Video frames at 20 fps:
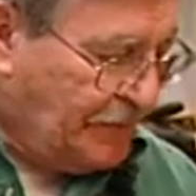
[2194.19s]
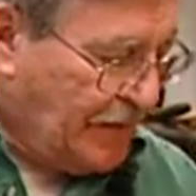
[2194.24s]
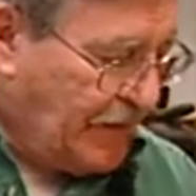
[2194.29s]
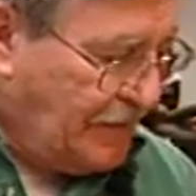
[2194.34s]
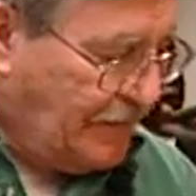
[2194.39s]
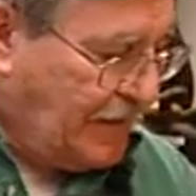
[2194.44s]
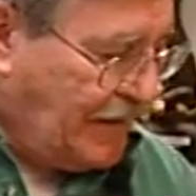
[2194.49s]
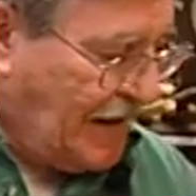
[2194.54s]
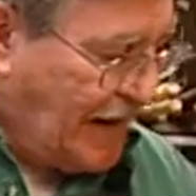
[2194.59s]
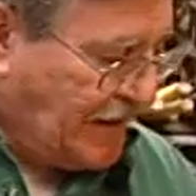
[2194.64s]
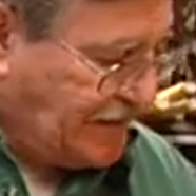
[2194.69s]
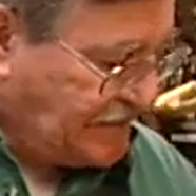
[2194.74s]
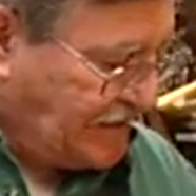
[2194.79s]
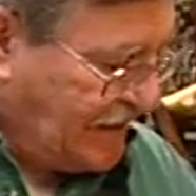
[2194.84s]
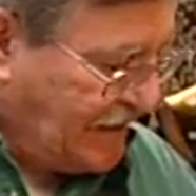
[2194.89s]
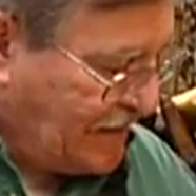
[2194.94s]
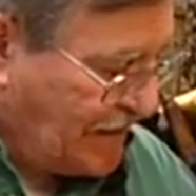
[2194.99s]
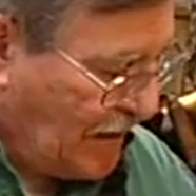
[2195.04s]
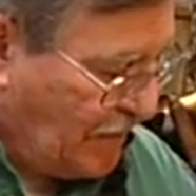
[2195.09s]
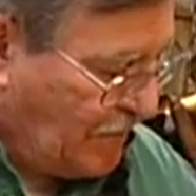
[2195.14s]
The next
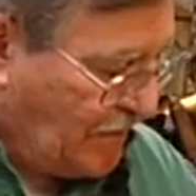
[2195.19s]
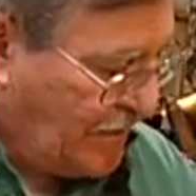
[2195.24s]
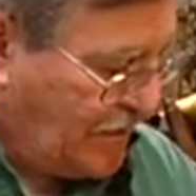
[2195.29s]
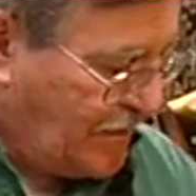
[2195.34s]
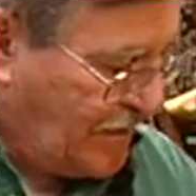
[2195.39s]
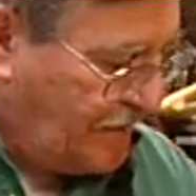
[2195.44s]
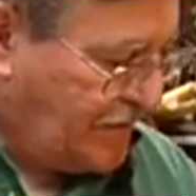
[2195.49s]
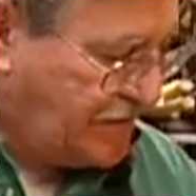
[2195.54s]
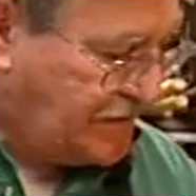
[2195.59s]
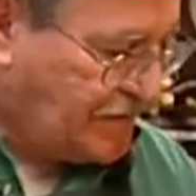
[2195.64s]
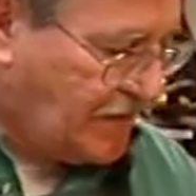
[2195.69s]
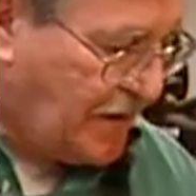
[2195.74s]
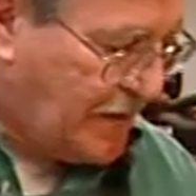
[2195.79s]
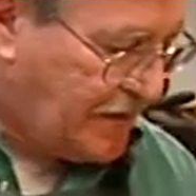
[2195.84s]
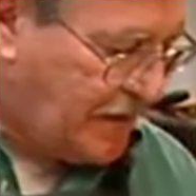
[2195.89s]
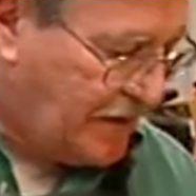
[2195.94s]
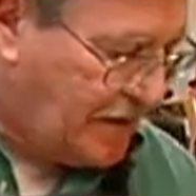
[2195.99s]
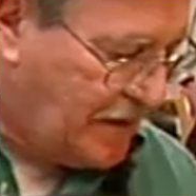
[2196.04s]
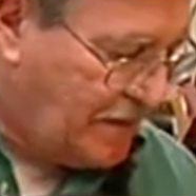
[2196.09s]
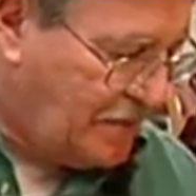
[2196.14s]
thing that we're going to be
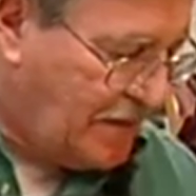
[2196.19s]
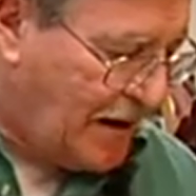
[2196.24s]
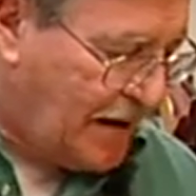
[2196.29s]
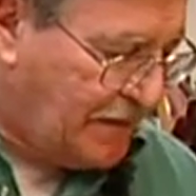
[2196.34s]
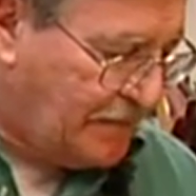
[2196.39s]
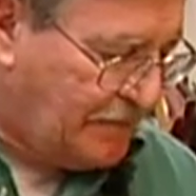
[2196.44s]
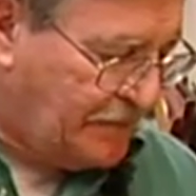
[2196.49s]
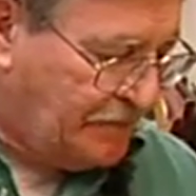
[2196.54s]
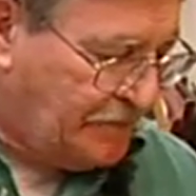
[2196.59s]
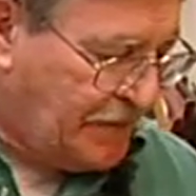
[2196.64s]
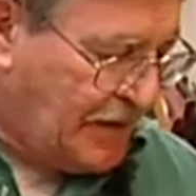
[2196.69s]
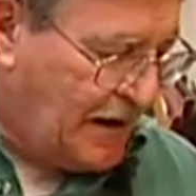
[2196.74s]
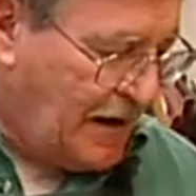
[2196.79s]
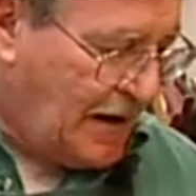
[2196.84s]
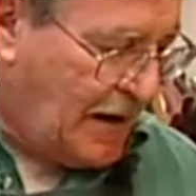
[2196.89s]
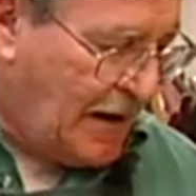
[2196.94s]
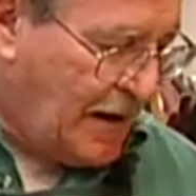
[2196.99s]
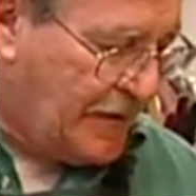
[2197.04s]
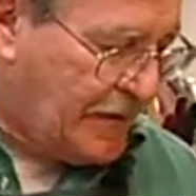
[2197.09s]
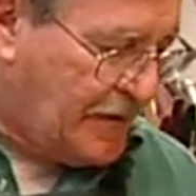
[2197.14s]
talking about
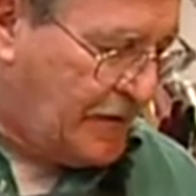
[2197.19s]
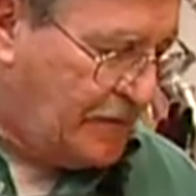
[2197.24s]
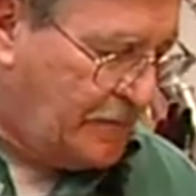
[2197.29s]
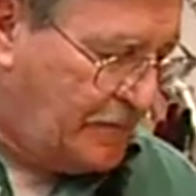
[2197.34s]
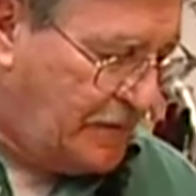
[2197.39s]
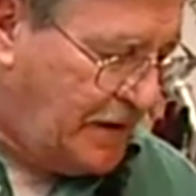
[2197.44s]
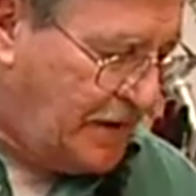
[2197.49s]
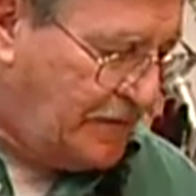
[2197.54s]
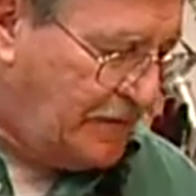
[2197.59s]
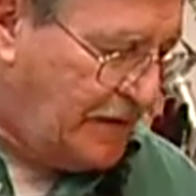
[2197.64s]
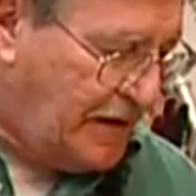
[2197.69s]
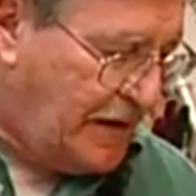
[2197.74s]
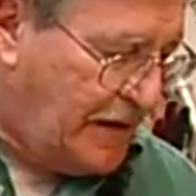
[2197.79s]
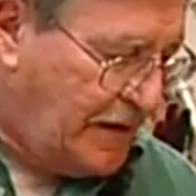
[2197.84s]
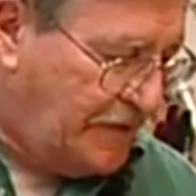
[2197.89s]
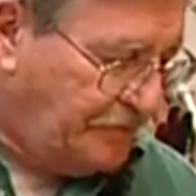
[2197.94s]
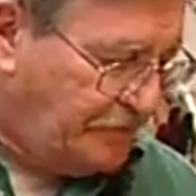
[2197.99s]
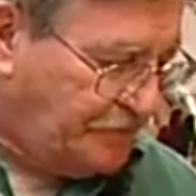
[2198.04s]
are going to be the